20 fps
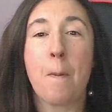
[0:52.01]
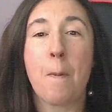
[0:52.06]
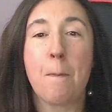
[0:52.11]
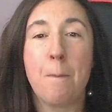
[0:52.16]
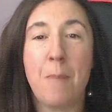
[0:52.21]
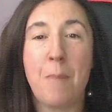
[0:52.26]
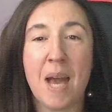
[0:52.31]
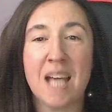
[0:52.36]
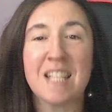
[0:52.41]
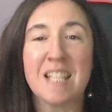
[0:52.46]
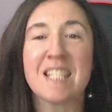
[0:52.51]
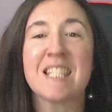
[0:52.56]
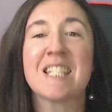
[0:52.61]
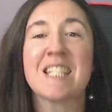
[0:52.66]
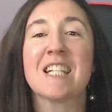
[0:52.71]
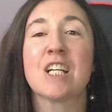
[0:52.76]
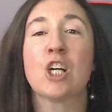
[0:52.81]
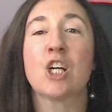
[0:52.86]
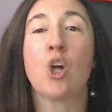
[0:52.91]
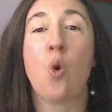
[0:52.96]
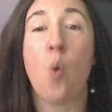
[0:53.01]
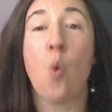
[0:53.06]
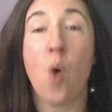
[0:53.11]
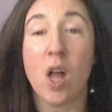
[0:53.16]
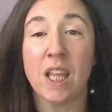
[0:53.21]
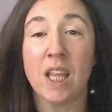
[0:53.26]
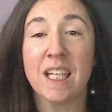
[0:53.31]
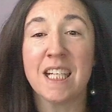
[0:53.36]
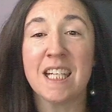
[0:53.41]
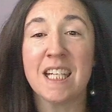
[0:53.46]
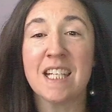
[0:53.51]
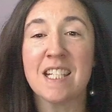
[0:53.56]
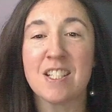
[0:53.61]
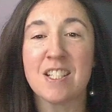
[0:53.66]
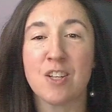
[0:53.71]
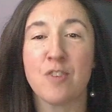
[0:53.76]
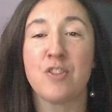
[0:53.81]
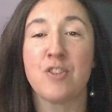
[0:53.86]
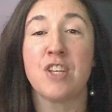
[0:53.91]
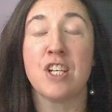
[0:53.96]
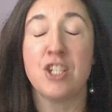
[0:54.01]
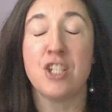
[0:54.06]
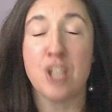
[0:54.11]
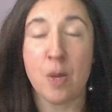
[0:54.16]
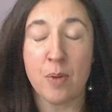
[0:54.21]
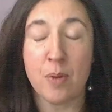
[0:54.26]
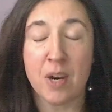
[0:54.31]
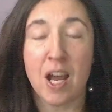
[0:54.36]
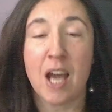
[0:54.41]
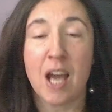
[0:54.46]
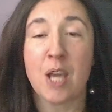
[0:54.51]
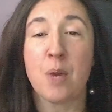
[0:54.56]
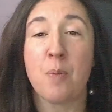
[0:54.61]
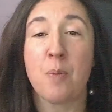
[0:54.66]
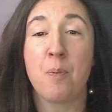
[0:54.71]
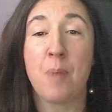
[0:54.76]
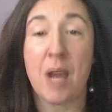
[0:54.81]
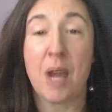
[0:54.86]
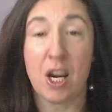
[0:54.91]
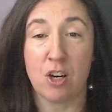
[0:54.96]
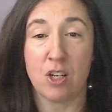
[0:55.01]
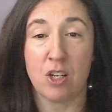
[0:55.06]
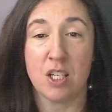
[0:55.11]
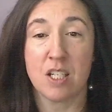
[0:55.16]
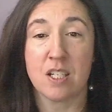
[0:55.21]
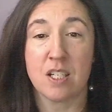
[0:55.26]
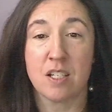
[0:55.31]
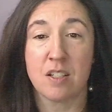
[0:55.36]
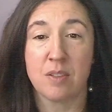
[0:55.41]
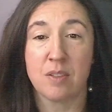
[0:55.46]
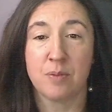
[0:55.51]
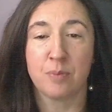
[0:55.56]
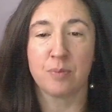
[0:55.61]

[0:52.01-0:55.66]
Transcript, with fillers: best qualities of the Gemini parent.